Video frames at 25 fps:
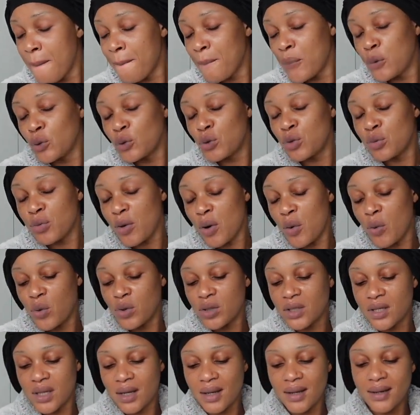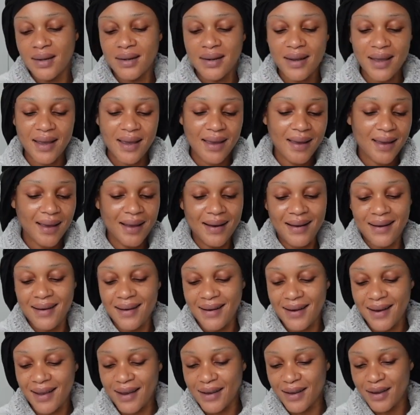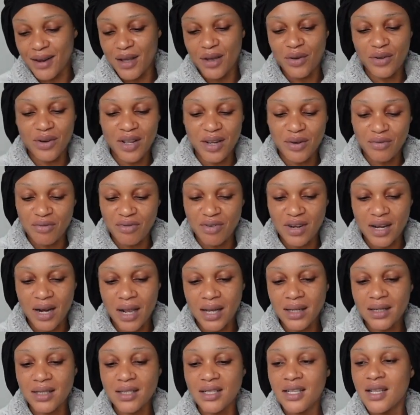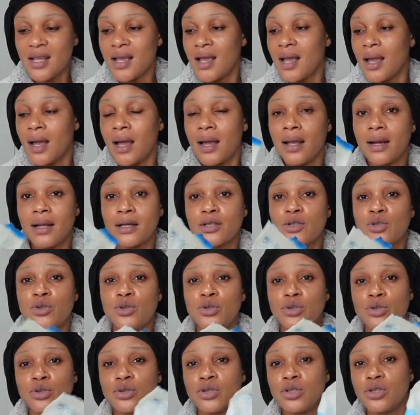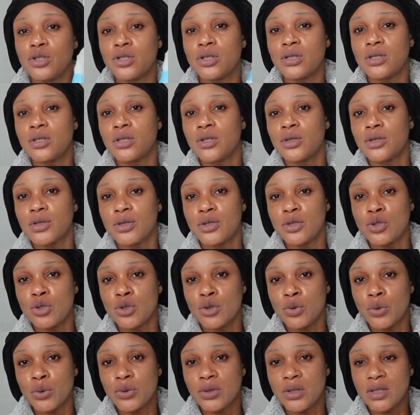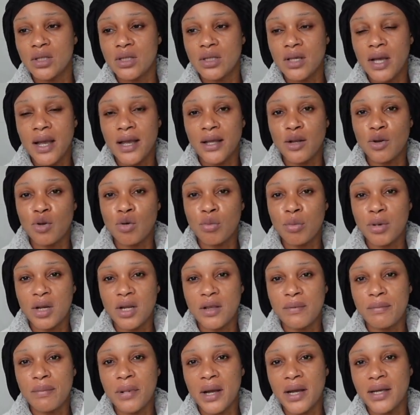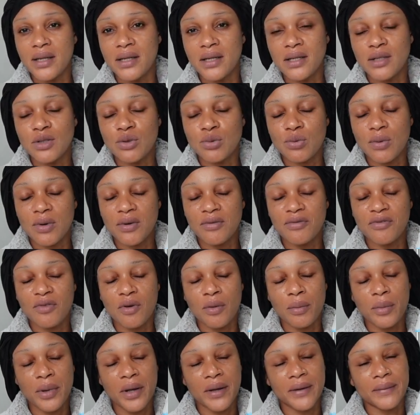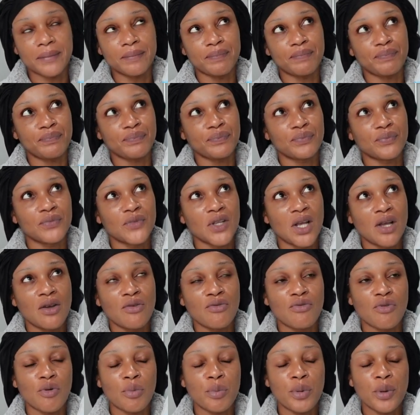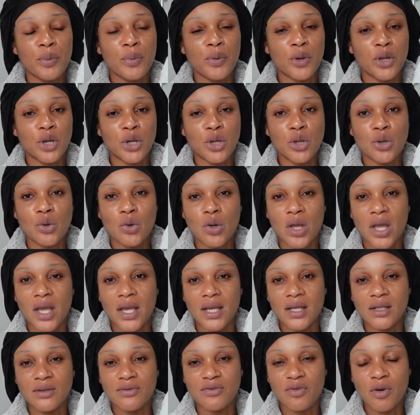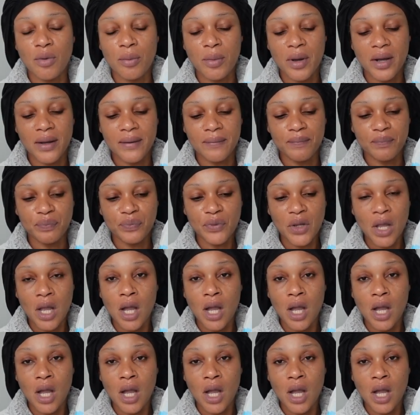put my water in there, lay down and relax. I like to use this salt. I normally buy this one from for people in the UK, is from